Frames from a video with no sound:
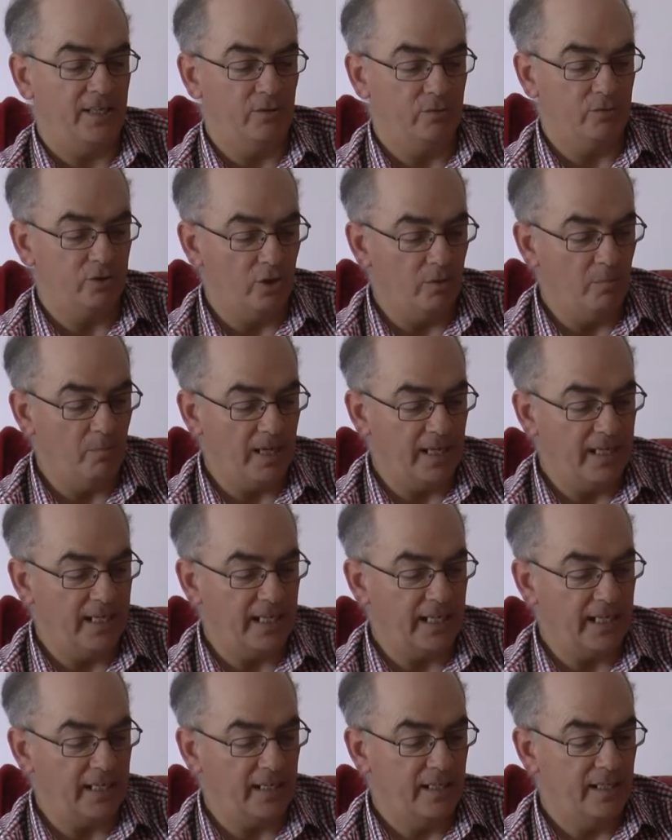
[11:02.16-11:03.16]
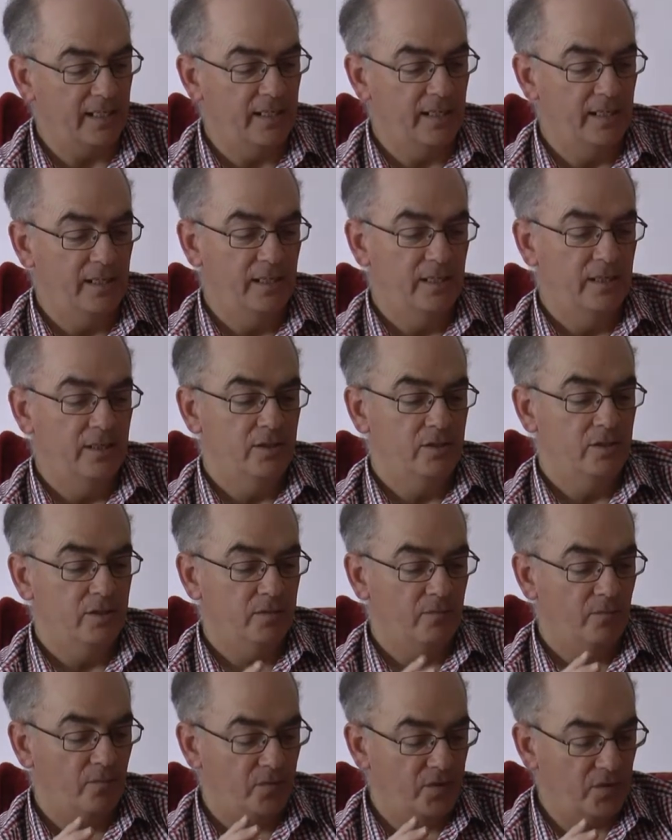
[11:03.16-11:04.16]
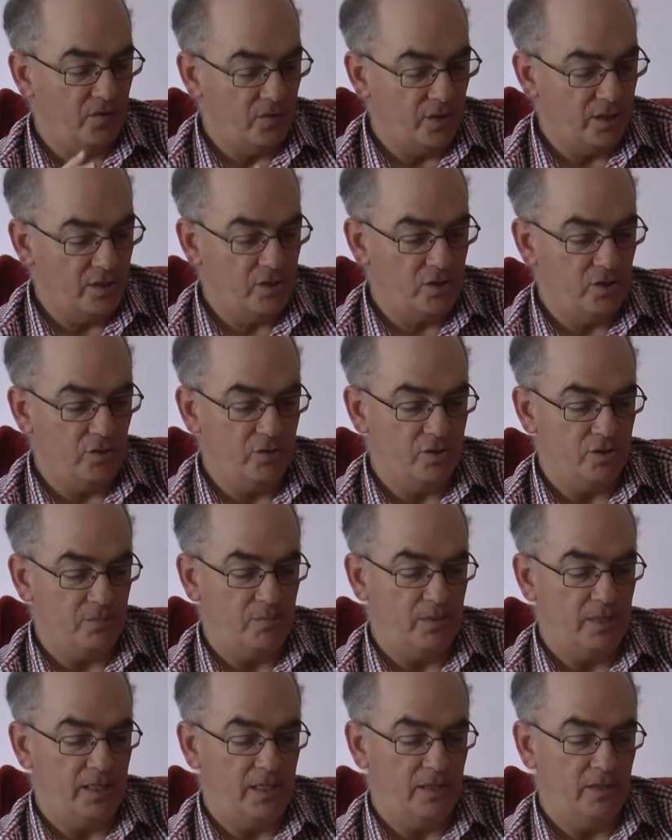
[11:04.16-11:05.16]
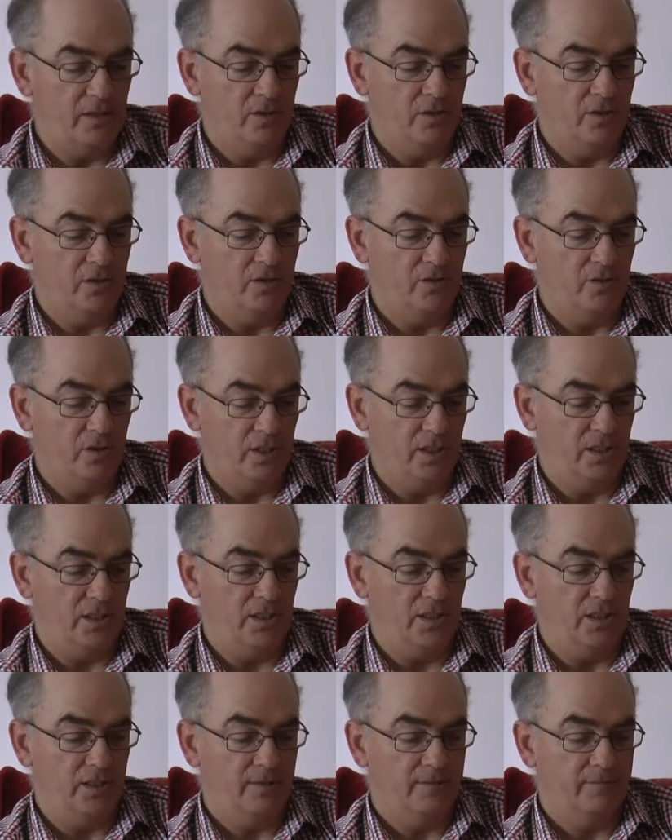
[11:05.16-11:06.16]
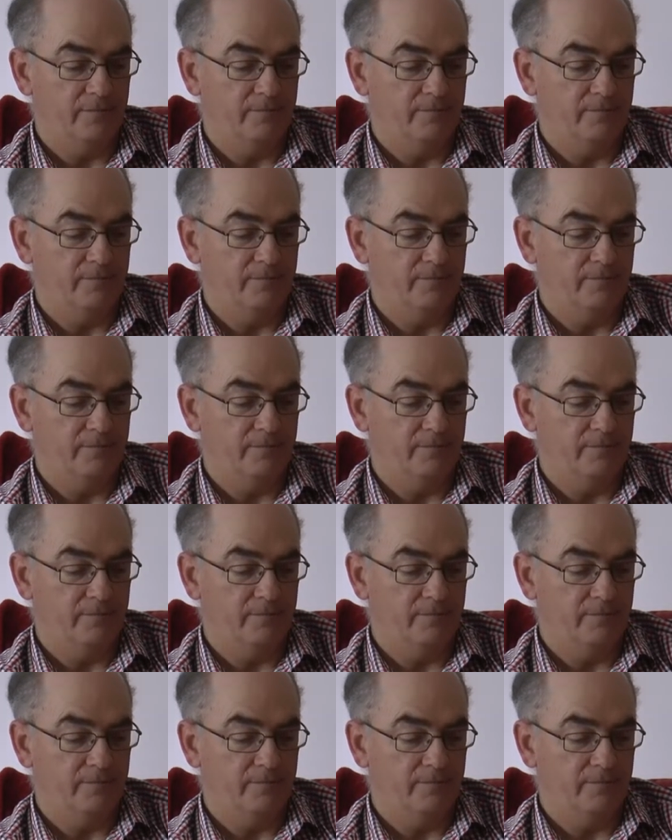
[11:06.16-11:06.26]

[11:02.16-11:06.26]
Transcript: No, don't panic. The thing to do is to be on your guard.